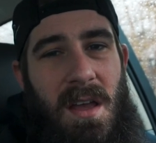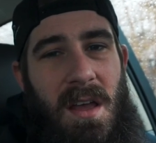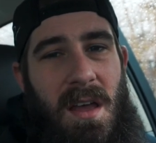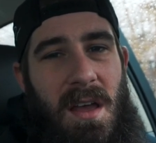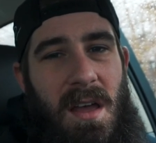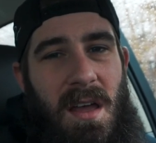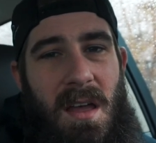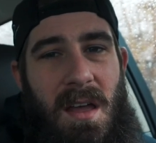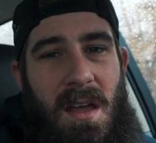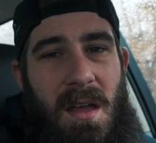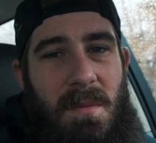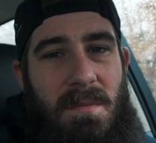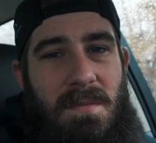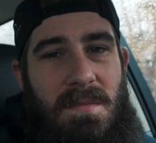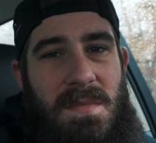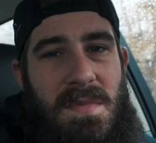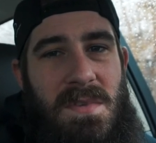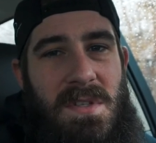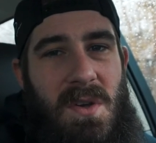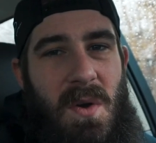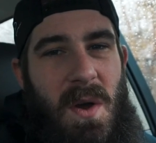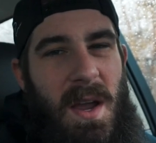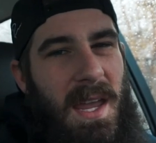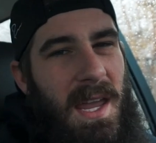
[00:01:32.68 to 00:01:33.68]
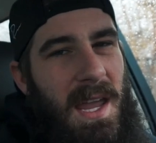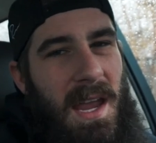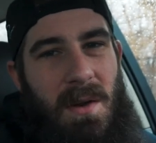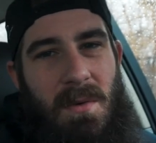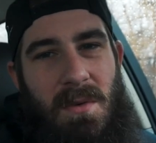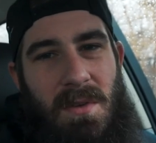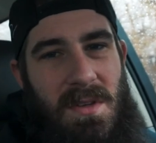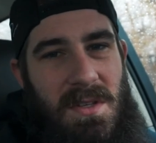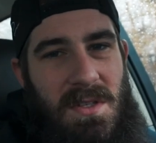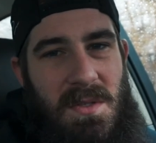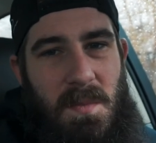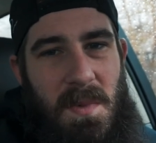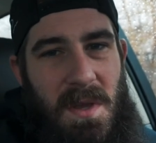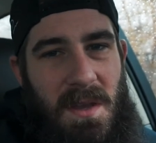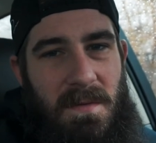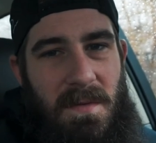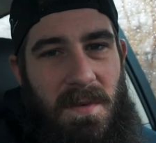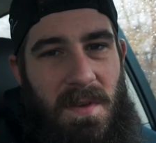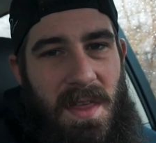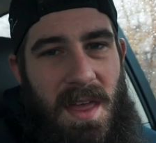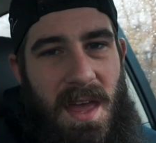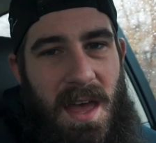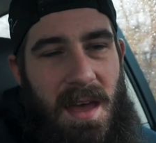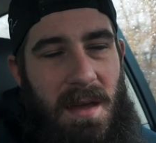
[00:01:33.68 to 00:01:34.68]
Um, so I can't really speak
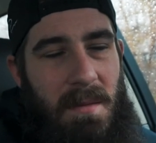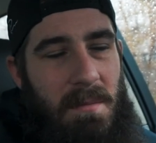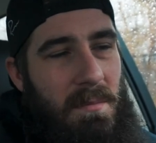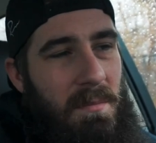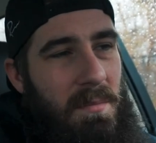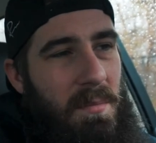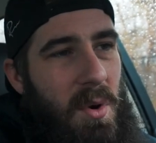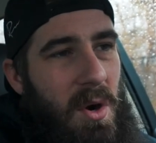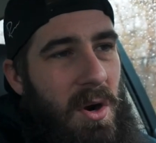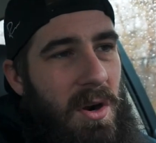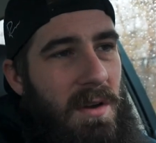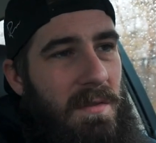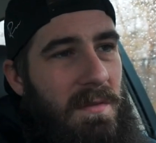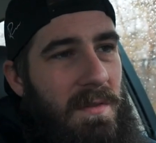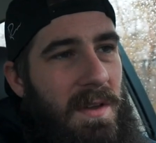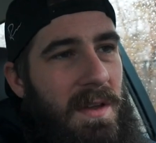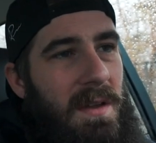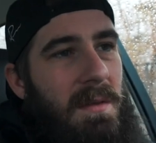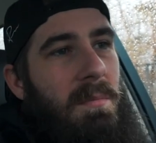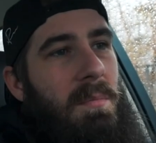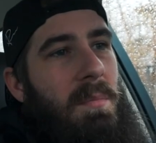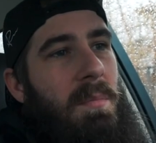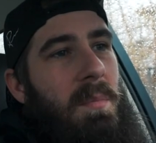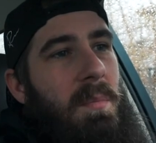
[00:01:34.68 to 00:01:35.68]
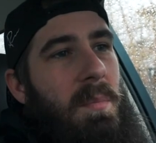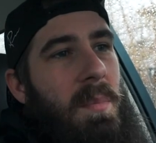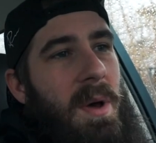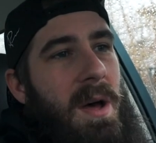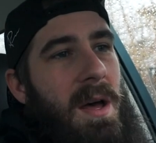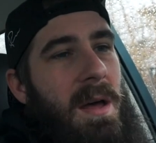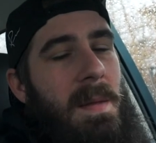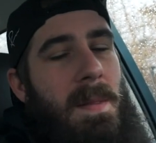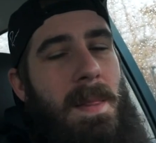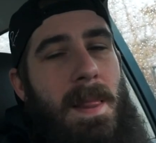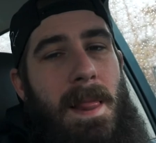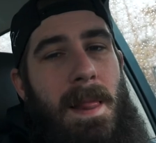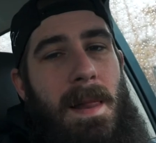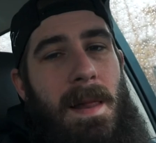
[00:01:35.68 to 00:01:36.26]
for that part of it, but